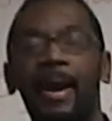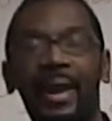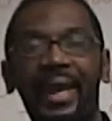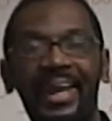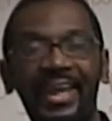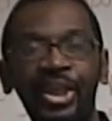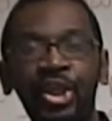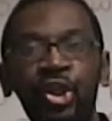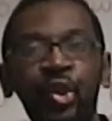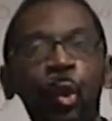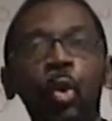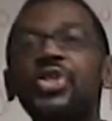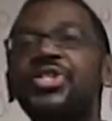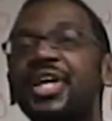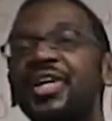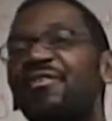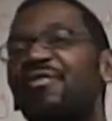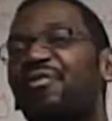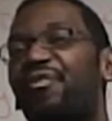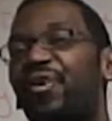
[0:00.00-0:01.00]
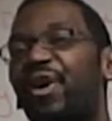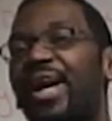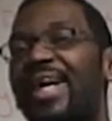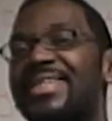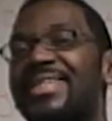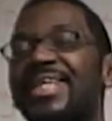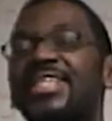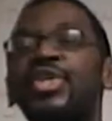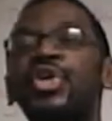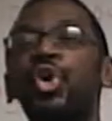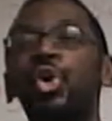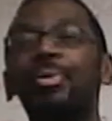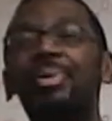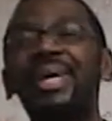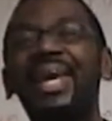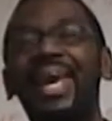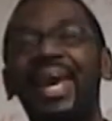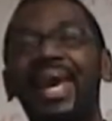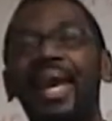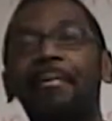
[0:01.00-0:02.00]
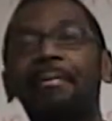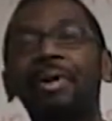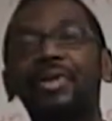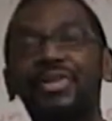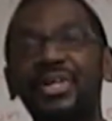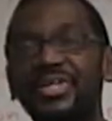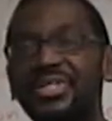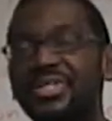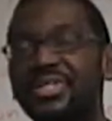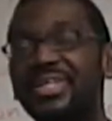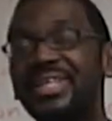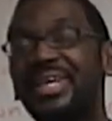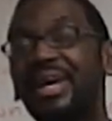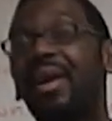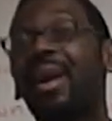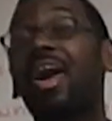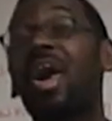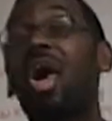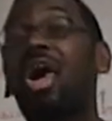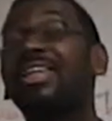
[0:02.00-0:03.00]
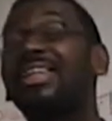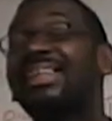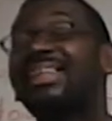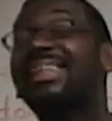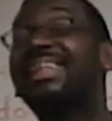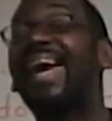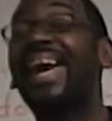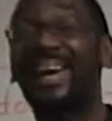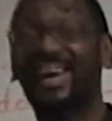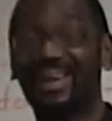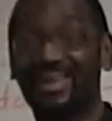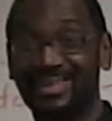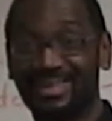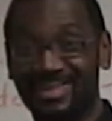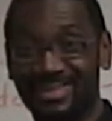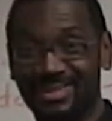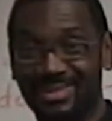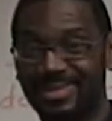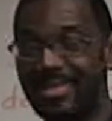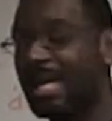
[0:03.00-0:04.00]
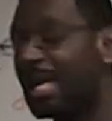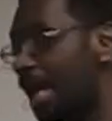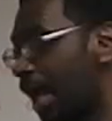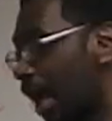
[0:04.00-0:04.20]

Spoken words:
In using phrases, you'll be able to see the context